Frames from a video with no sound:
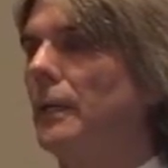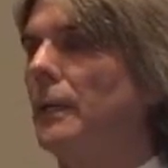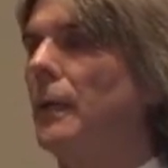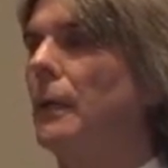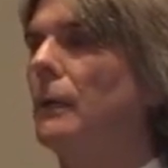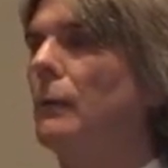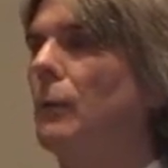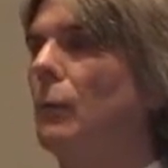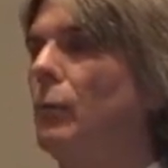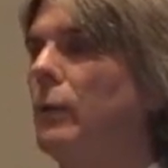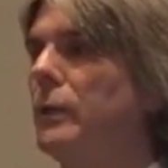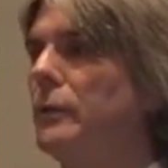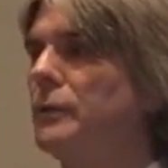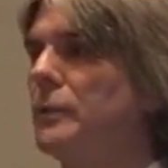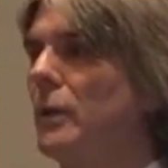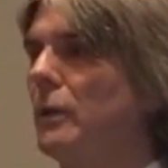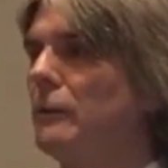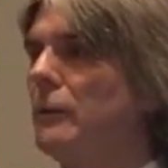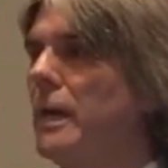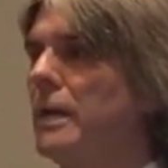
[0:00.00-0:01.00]
Yeah, we
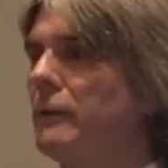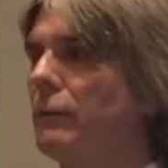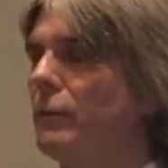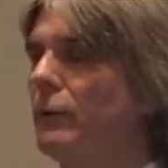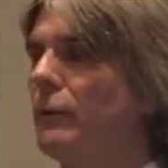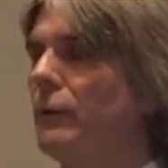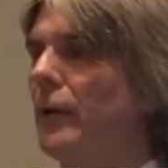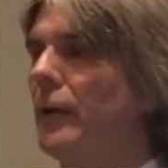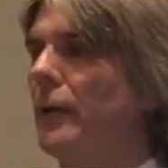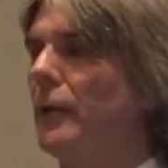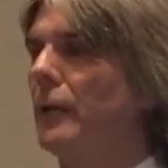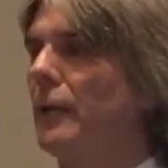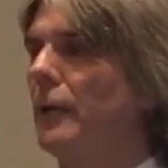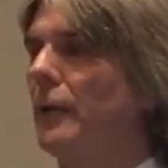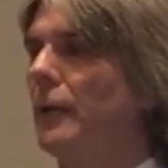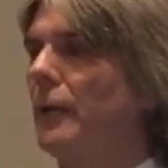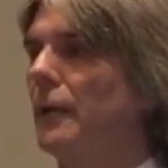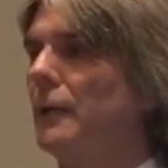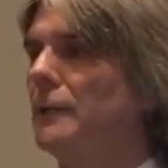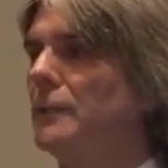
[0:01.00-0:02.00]
use our line of credit.
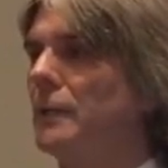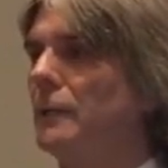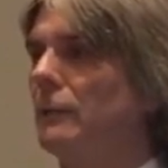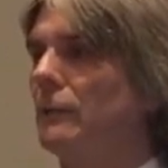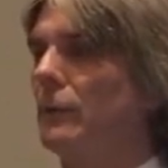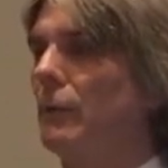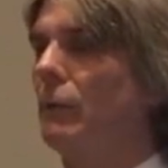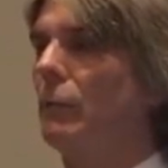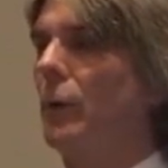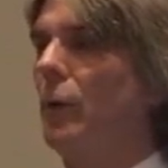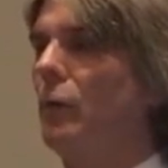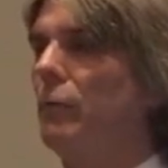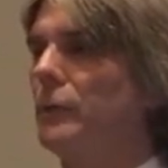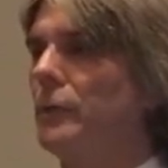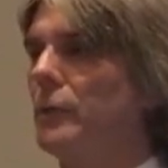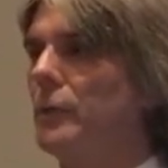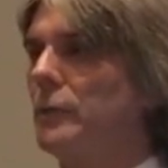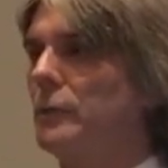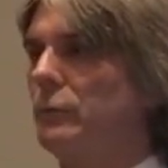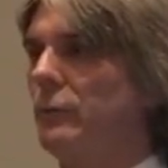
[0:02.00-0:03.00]
So over
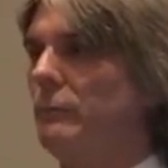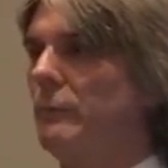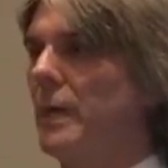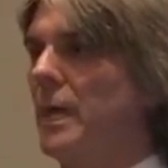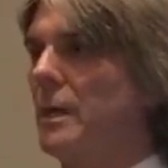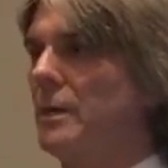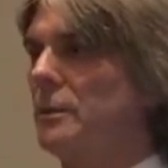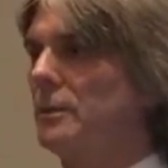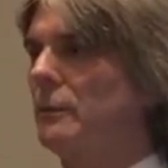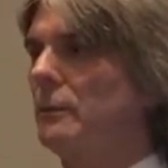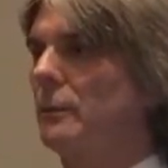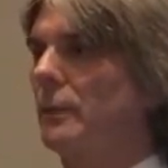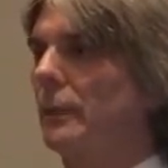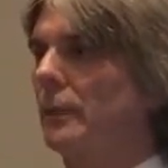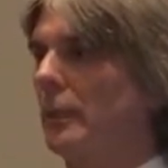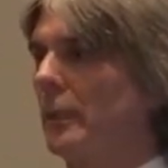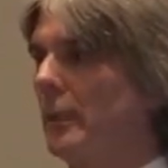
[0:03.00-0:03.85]
the years, we've managed to